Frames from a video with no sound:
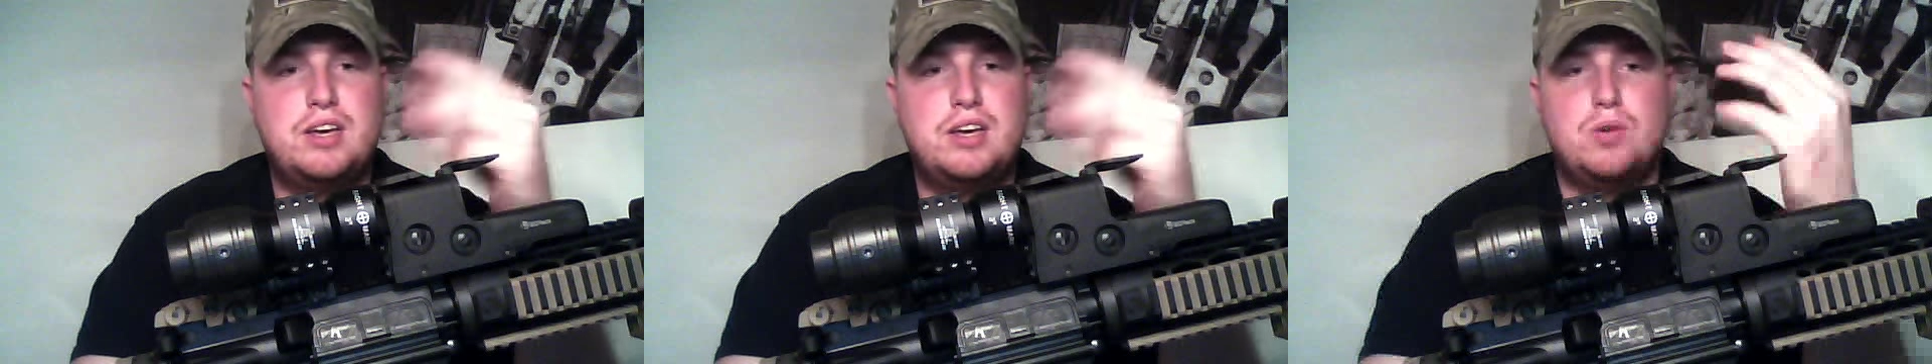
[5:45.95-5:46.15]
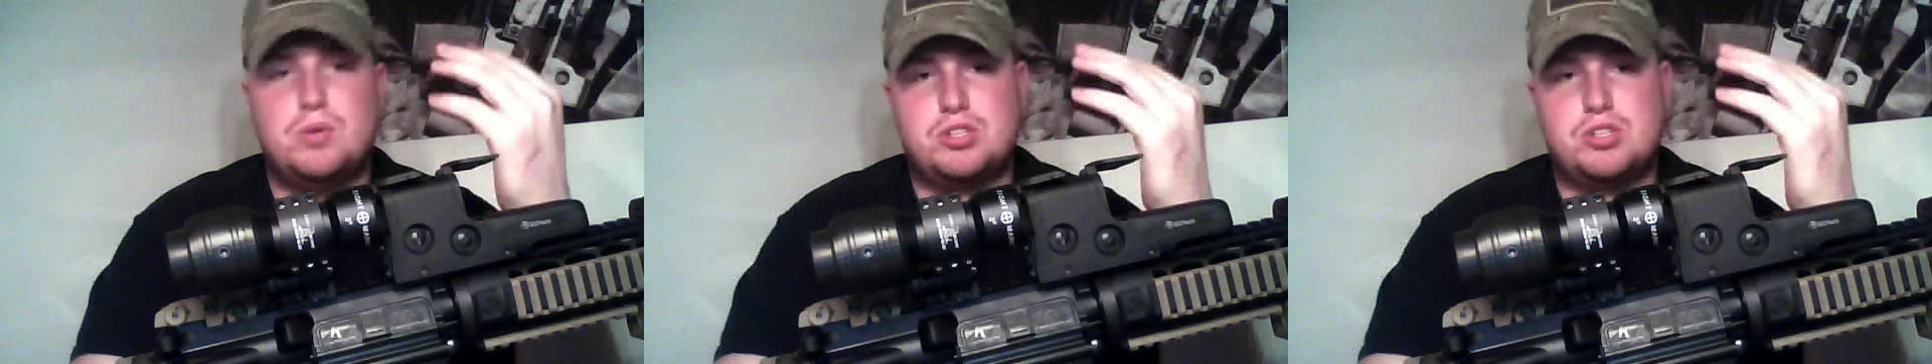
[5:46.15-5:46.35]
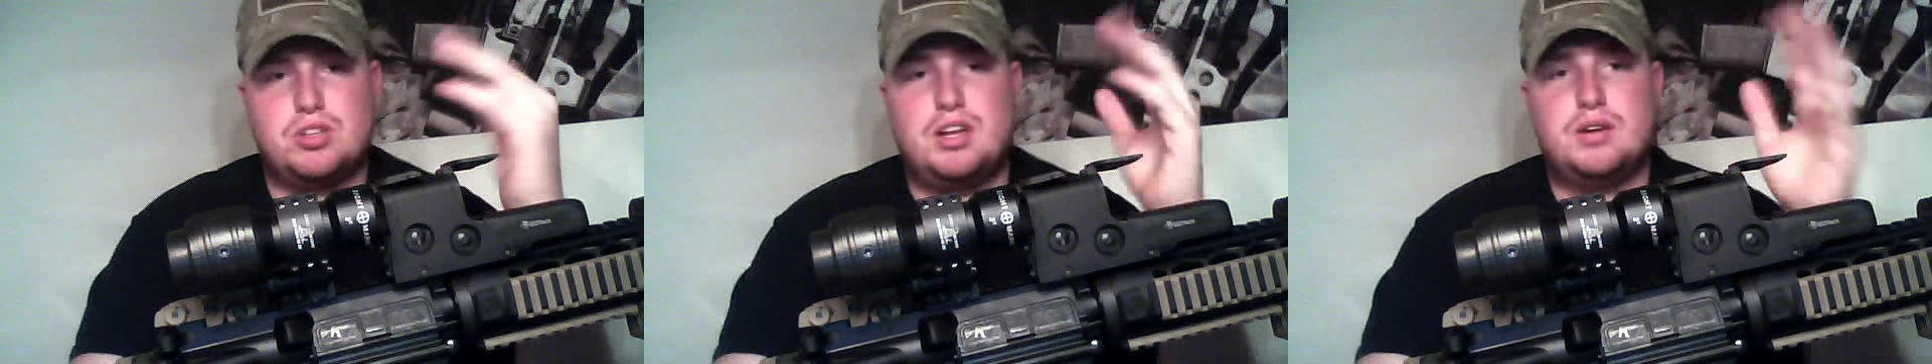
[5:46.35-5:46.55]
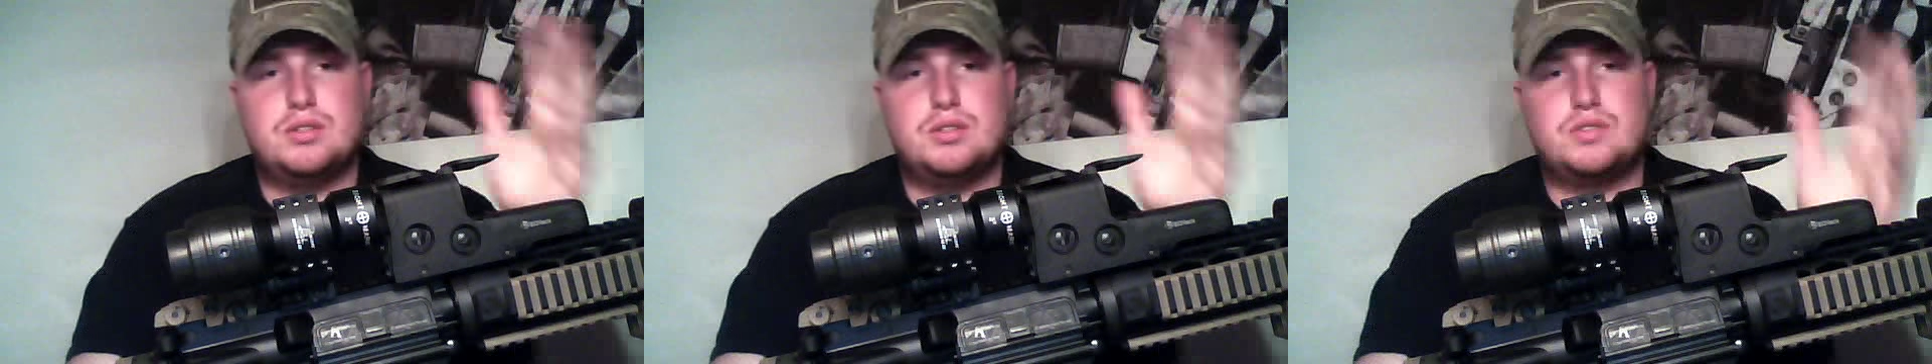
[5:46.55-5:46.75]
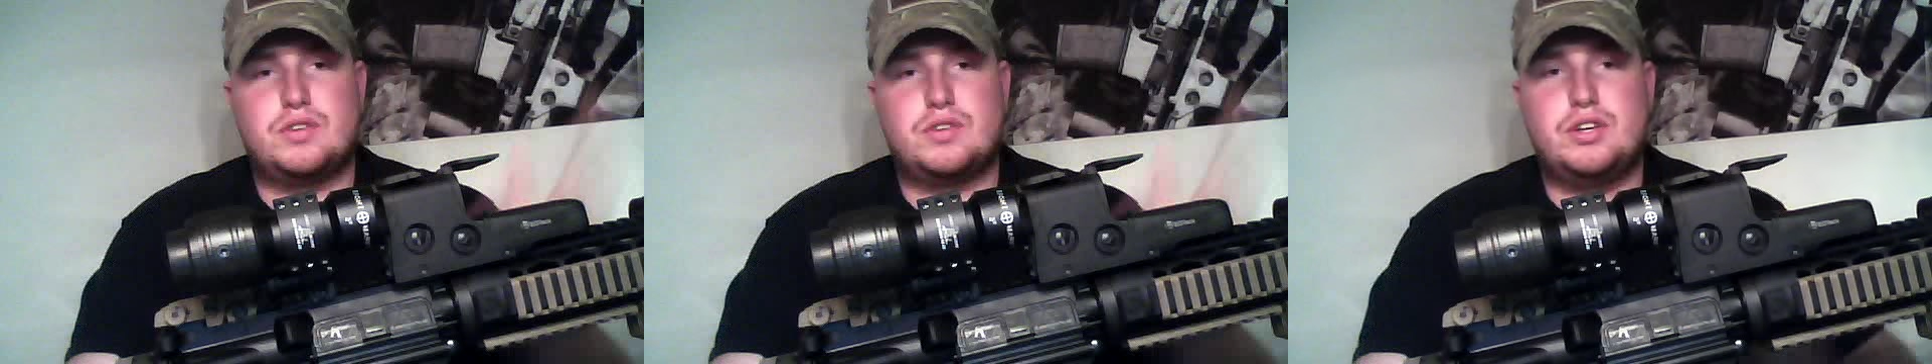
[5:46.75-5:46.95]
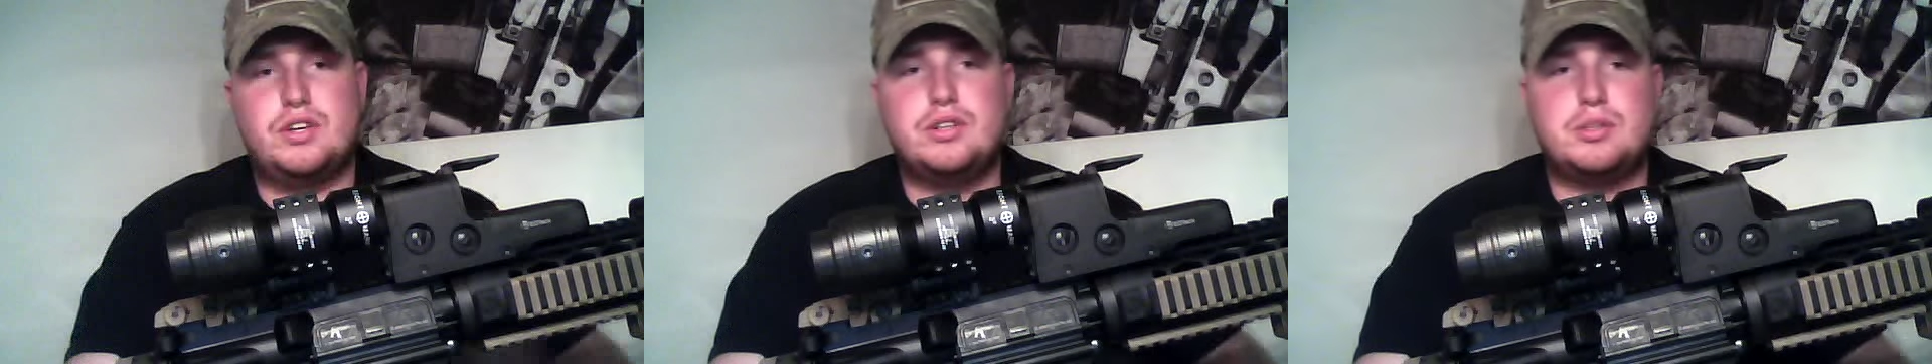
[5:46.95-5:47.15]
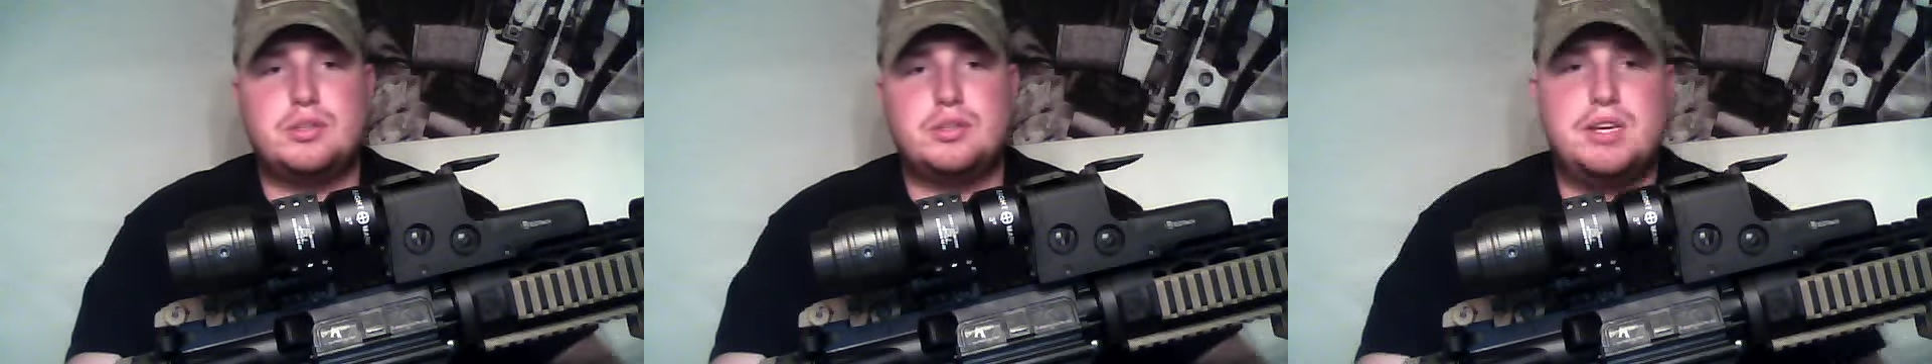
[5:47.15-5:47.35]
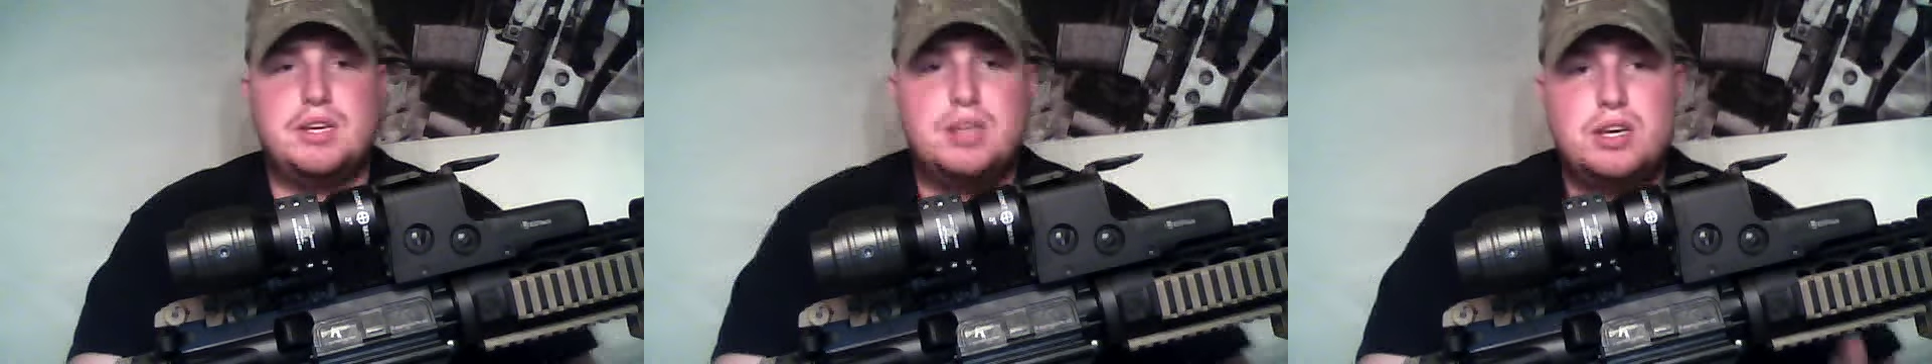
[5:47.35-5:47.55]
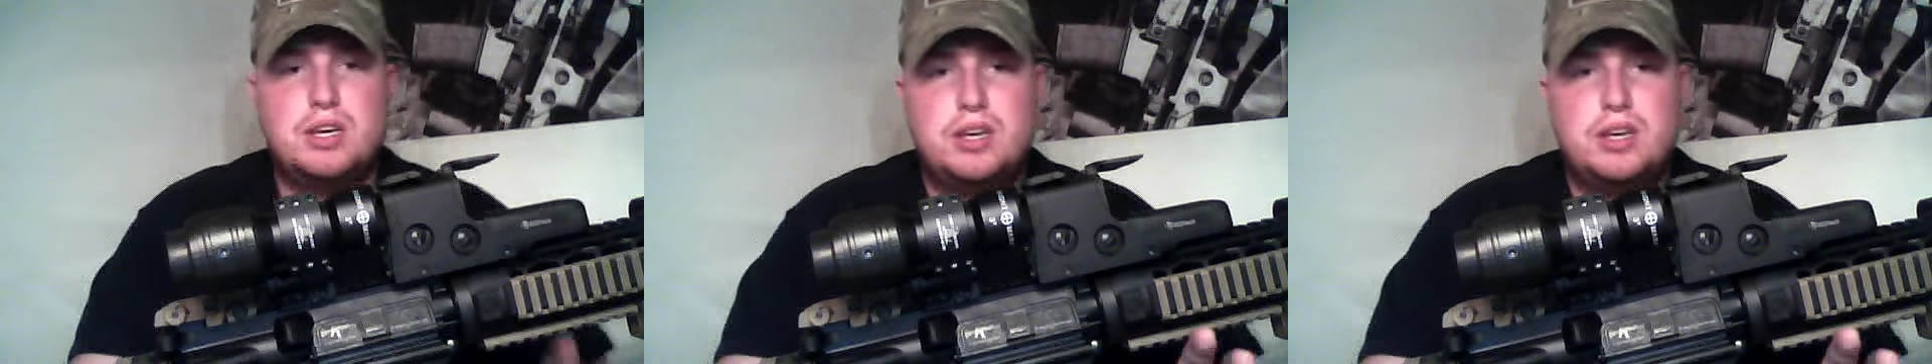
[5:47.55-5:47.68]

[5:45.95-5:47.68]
which allows for you to be